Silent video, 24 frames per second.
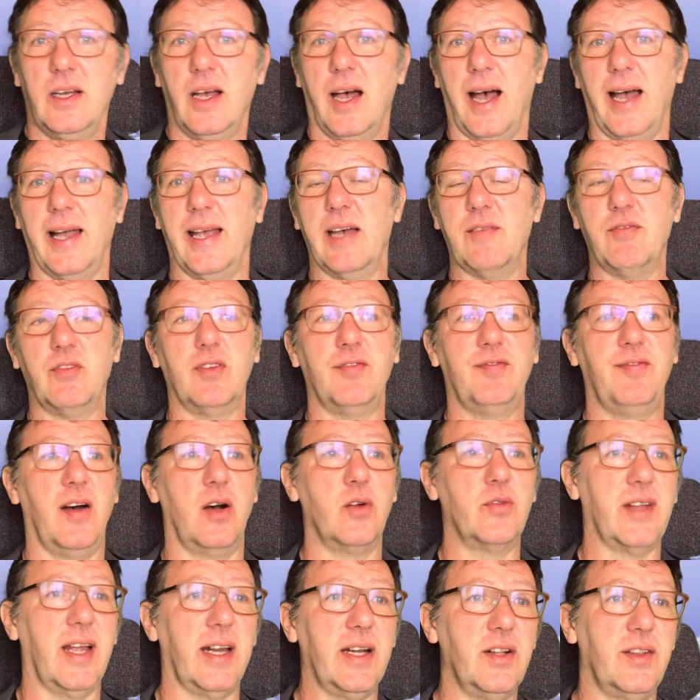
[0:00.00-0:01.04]
I haven't
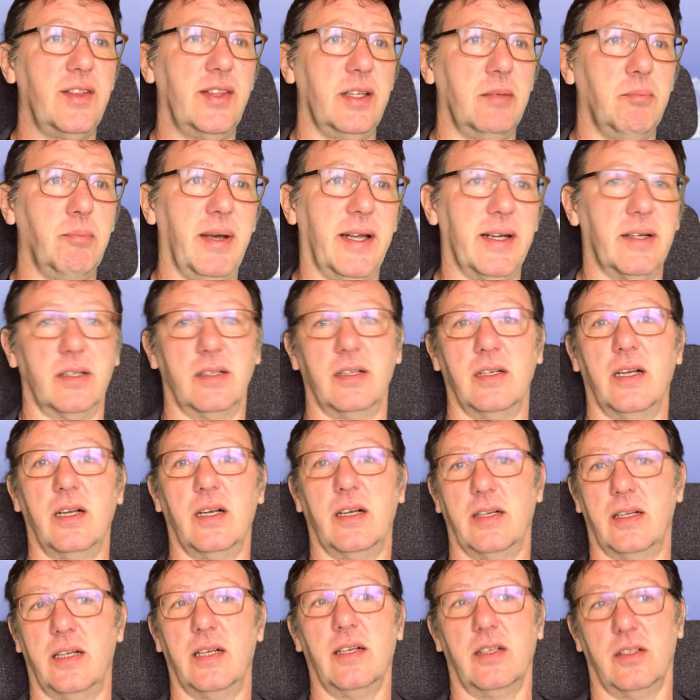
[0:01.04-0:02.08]
found anything better,
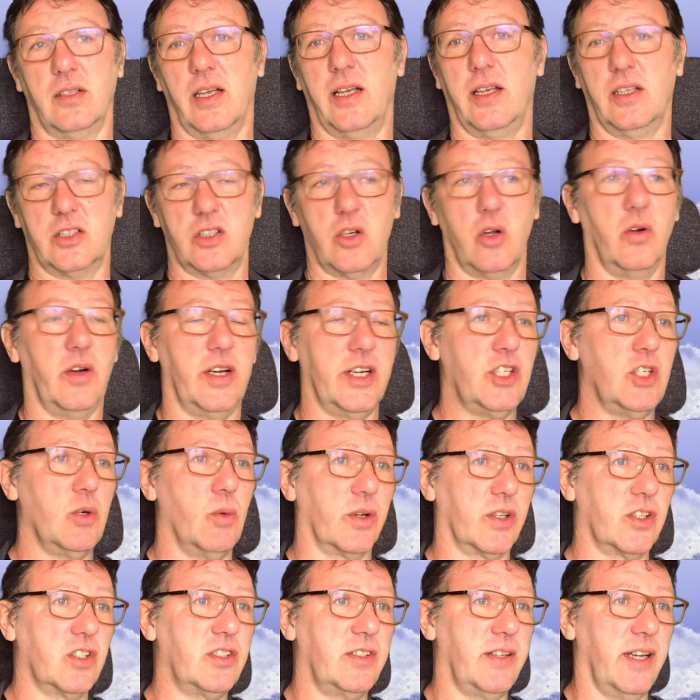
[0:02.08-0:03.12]
as long as you
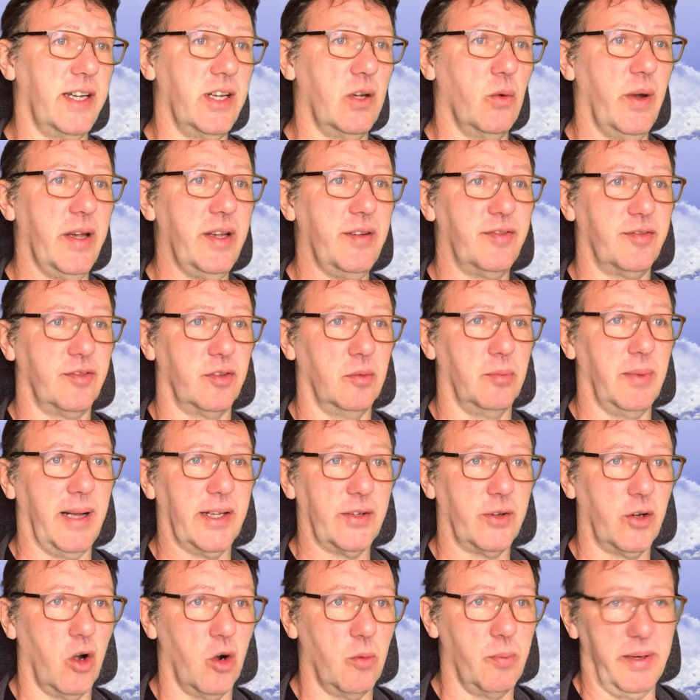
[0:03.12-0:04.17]
want to stay away from
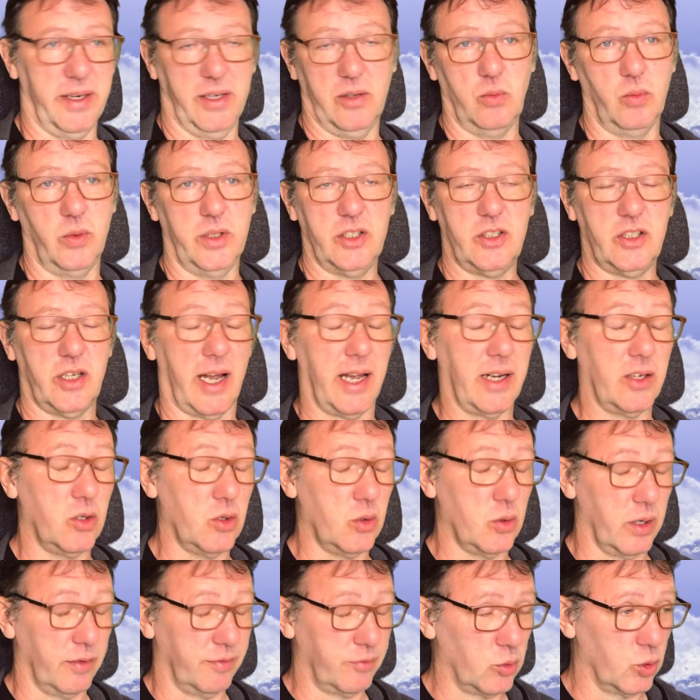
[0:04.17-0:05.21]
Adobe, which I
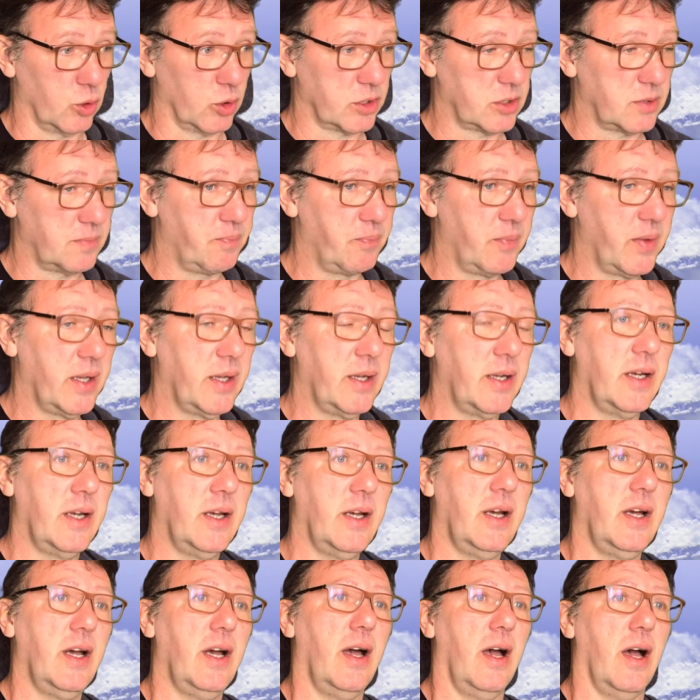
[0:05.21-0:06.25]
do, of course.
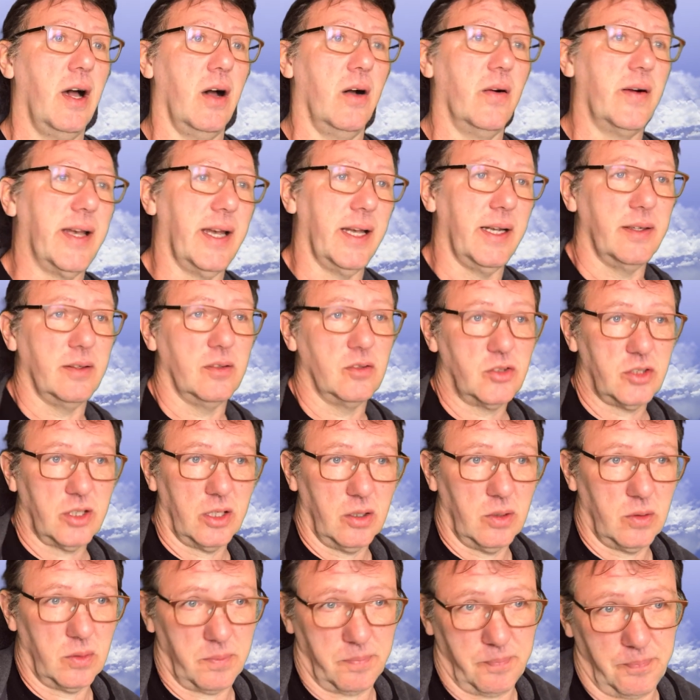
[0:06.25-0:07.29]
Okay,
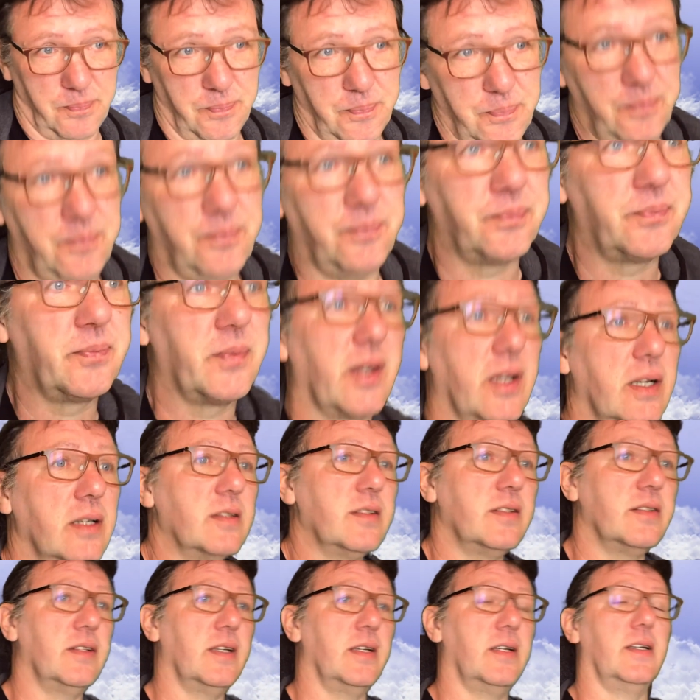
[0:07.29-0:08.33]
so
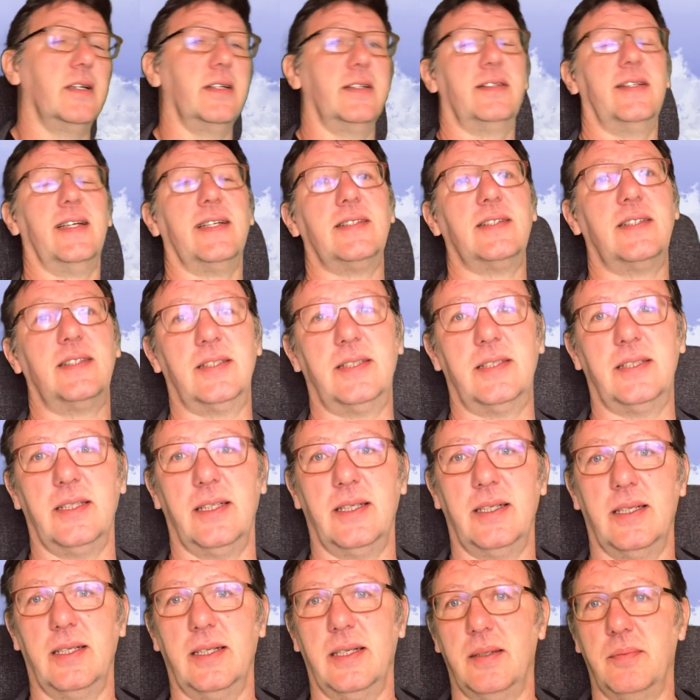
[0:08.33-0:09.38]
that's
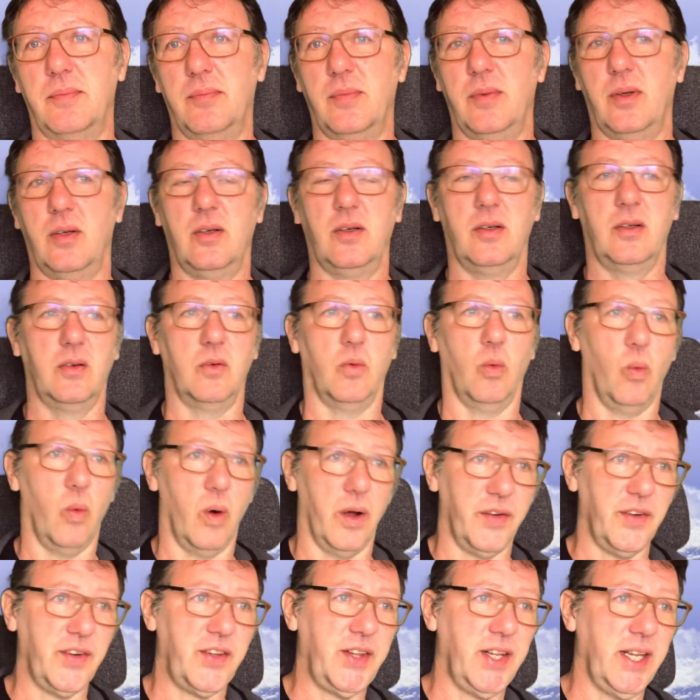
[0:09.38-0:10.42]

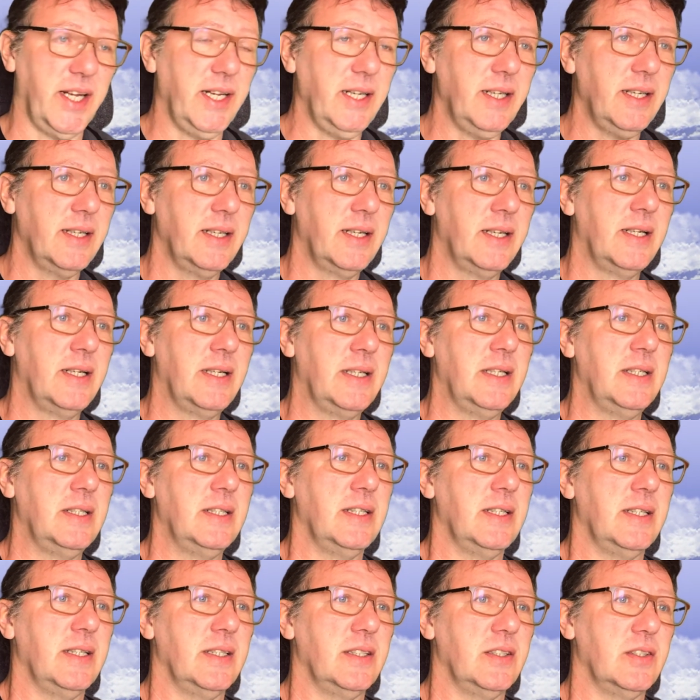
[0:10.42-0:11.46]
one thing.
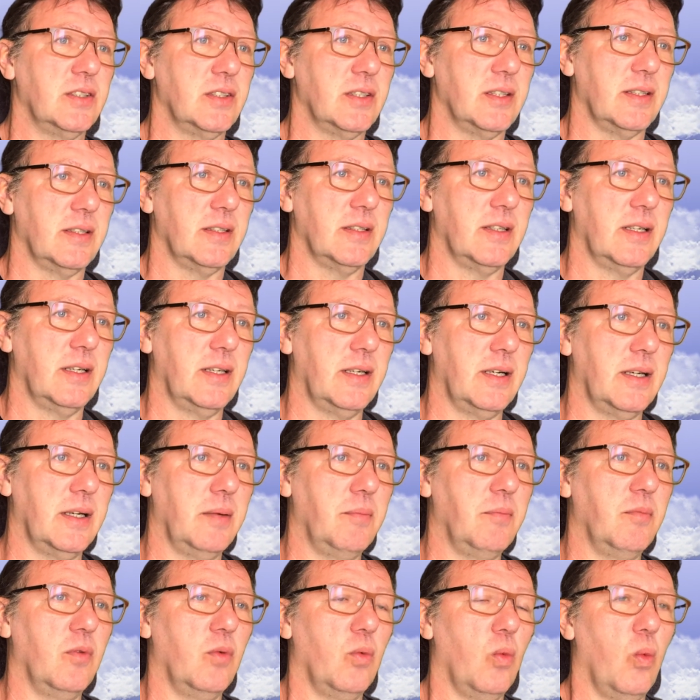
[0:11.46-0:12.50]

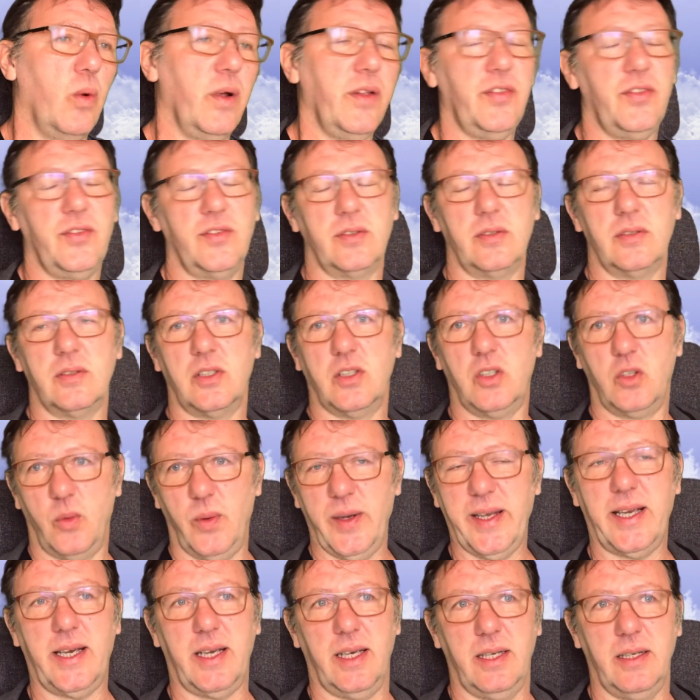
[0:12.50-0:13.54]
One
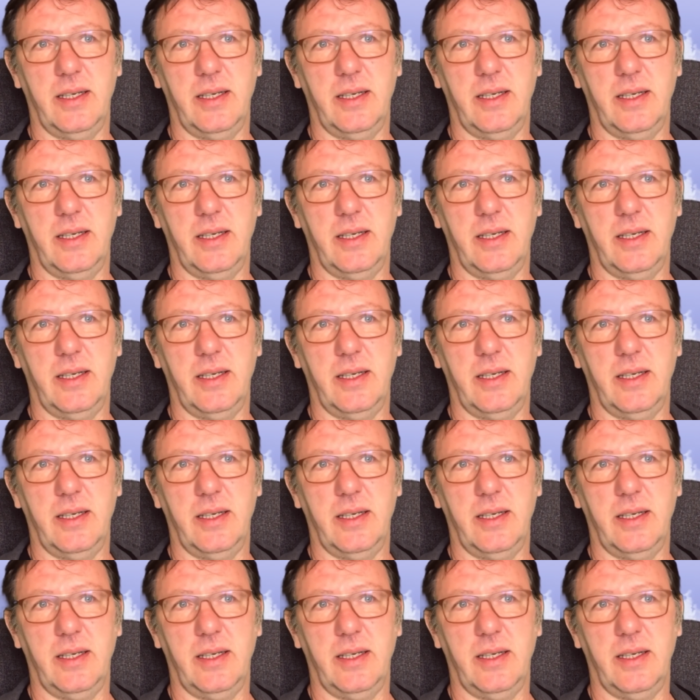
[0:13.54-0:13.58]
quick,